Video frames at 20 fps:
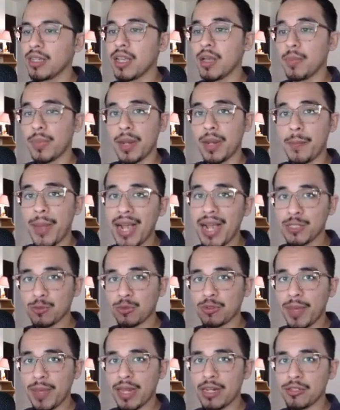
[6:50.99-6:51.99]
But a
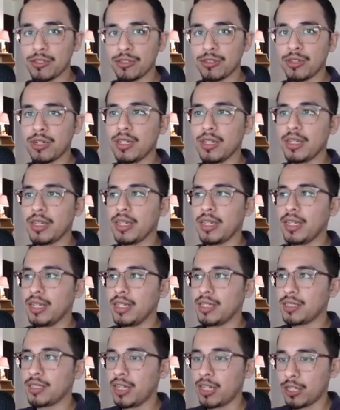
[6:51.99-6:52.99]
password manager
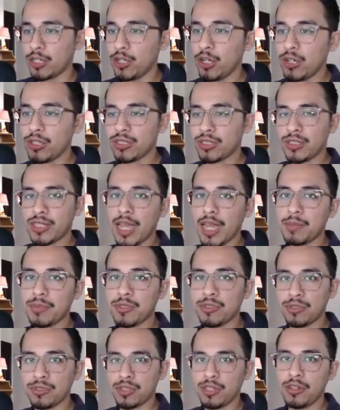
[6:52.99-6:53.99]
is a good step to
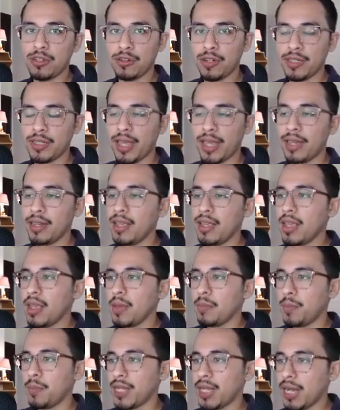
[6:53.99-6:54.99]
securing that,
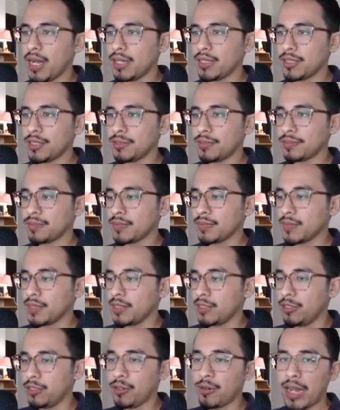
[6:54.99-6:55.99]
because
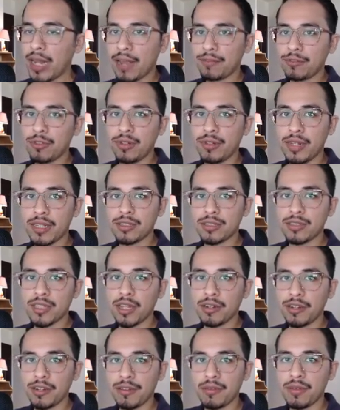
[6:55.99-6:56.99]
you don't have to
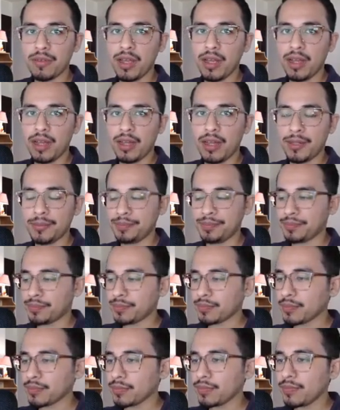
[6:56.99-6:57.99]
necessarily um,
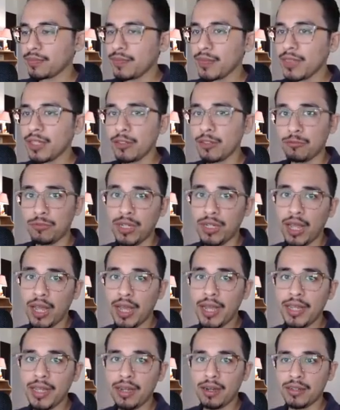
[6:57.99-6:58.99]

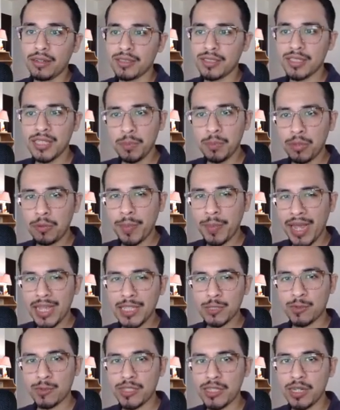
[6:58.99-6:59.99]
rely on simple
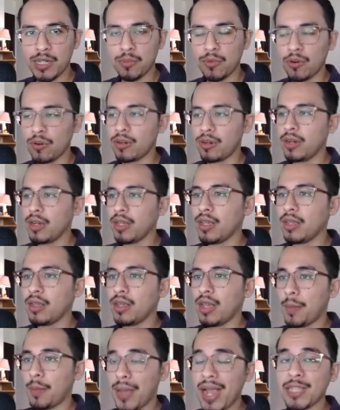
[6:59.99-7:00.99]
passwords anymore.
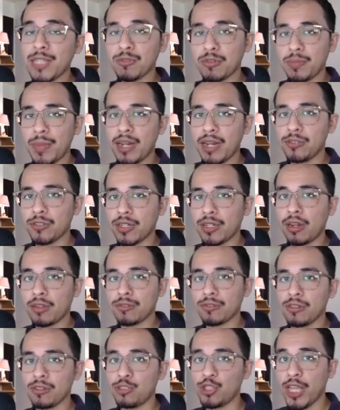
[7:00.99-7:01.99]
A password manager can
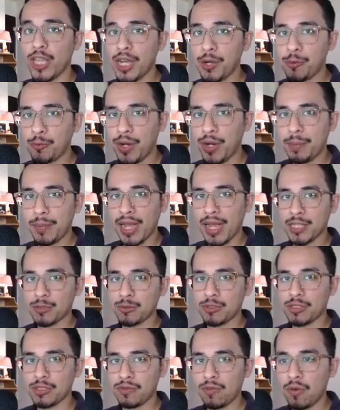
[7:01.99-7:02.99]
also generate
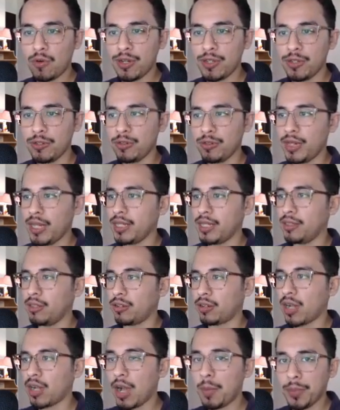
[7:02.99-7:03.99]
passwords for you, and
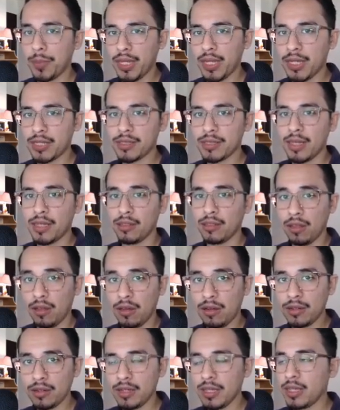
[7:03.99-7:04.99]
they're complex and
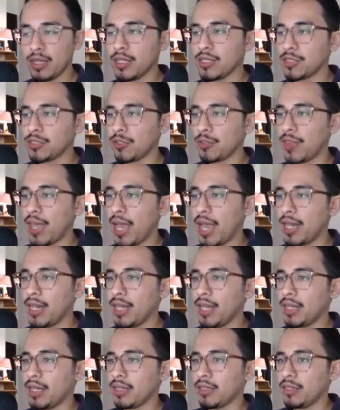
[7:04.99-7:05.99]
long, so that
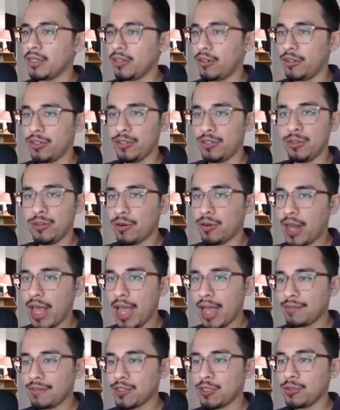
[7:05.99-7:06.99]
you know you don't
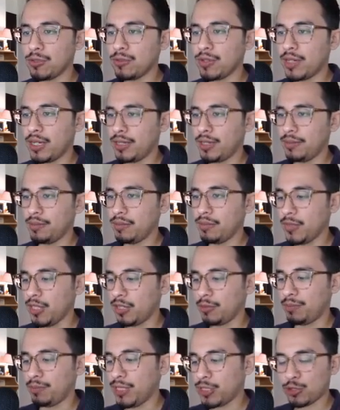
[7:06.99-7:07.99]
have to uh, you
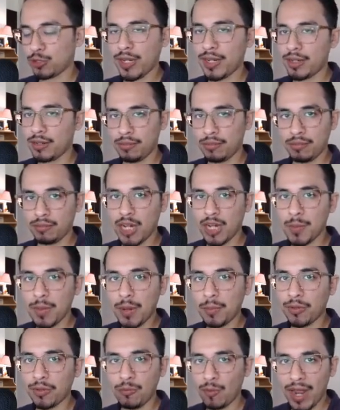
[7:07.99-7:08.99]
know be trying to come
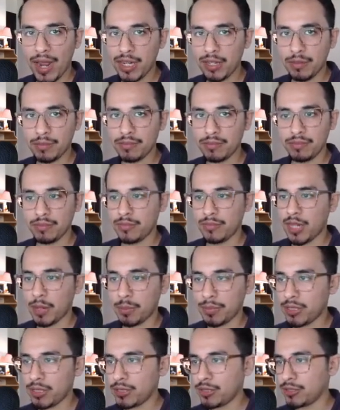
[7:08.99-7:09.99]
up with random
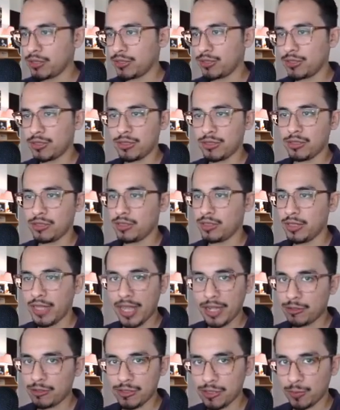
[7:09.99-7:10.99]
numbers or
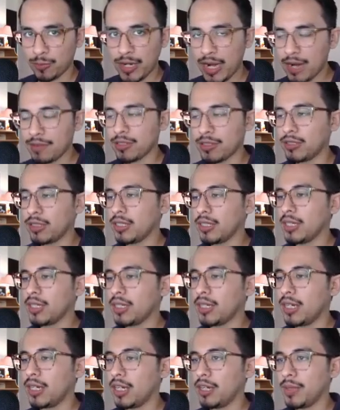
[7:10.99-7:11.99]
letters or whatever.
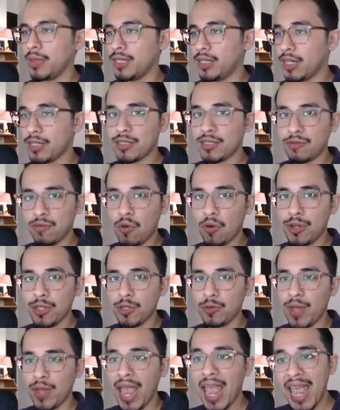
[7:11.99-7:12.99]
Um, it does it for
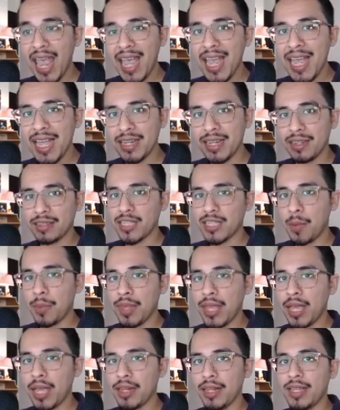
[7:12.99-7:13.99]
you, and on top
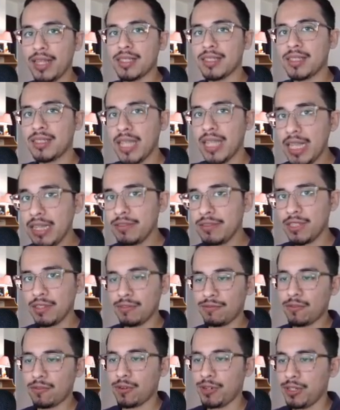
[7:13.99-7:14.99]
of that, it saves
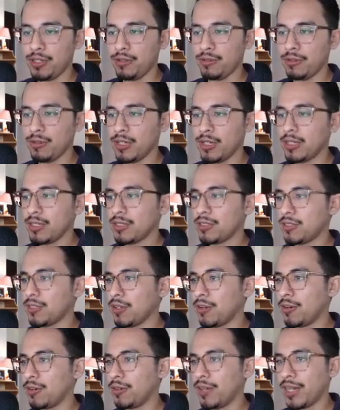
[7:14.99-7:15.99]
it for you.
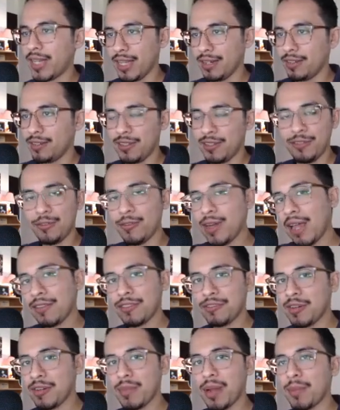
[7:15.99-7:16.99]
So again, you don't have
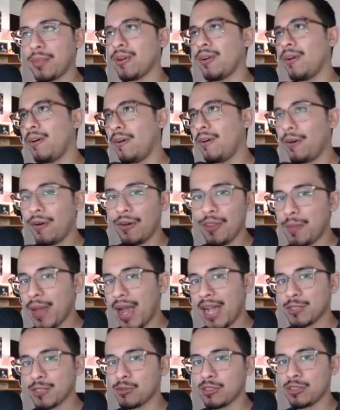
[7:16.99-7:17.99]
to remember all the
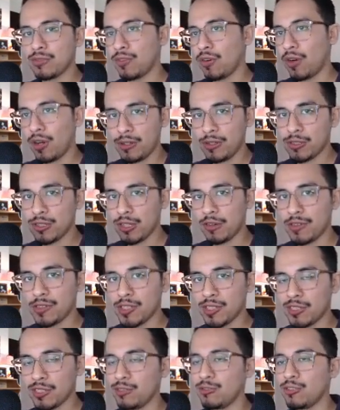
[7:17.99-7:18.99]
passwords for all your
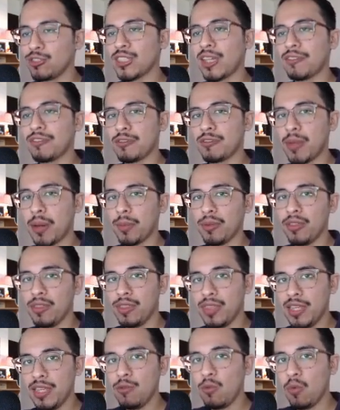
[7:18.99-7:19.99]
services. You just have to remember
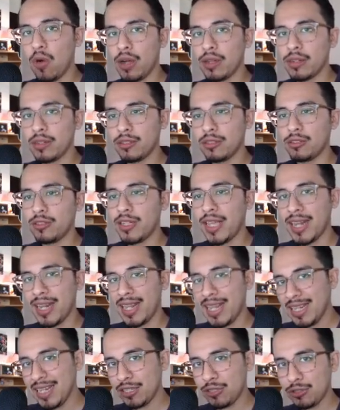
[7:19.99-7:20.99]
the one to get
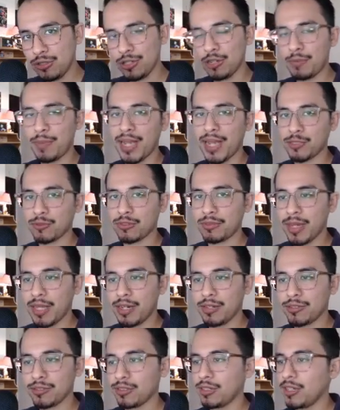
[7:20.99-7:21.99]
into your password
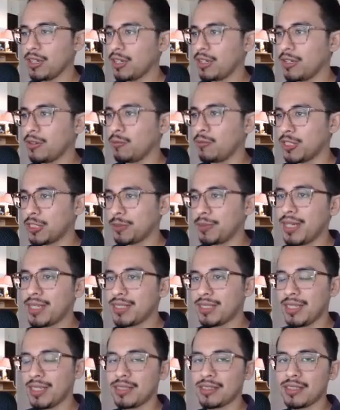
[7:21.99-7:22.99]
manager, which
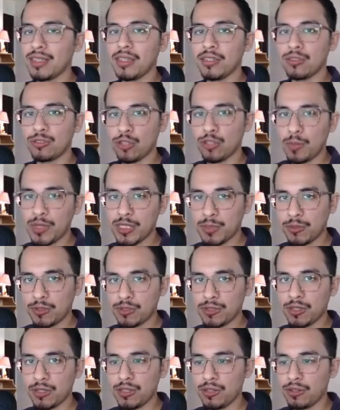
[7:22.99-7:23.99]
makes things so much more
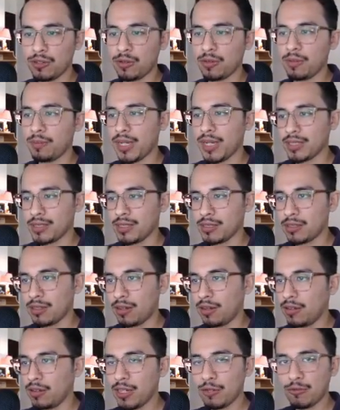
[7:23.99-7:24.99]
secure because it's
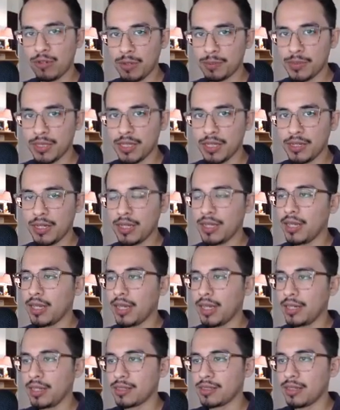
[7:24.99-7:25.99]
all encrypted
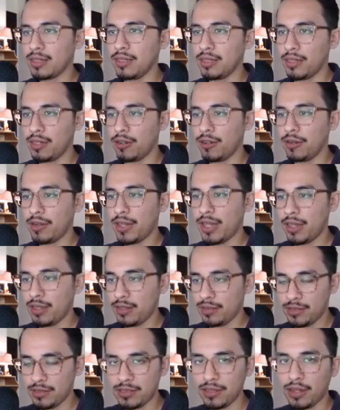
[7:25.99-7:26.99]
and it's, you know,
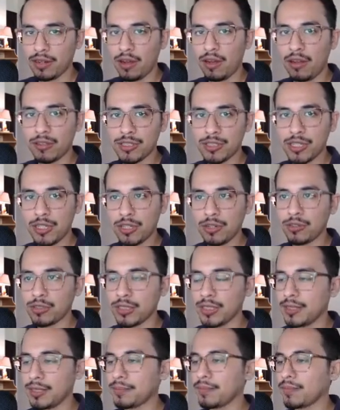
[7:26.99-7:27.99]
it's done all
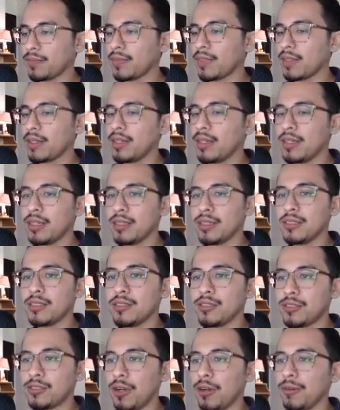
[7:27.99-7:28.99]
securely.
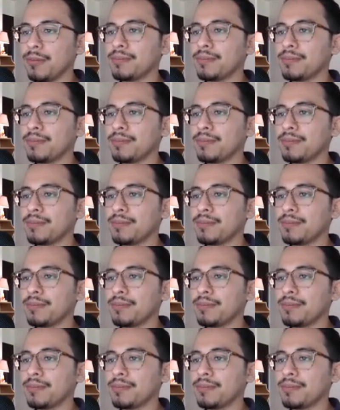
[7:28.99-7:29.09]
So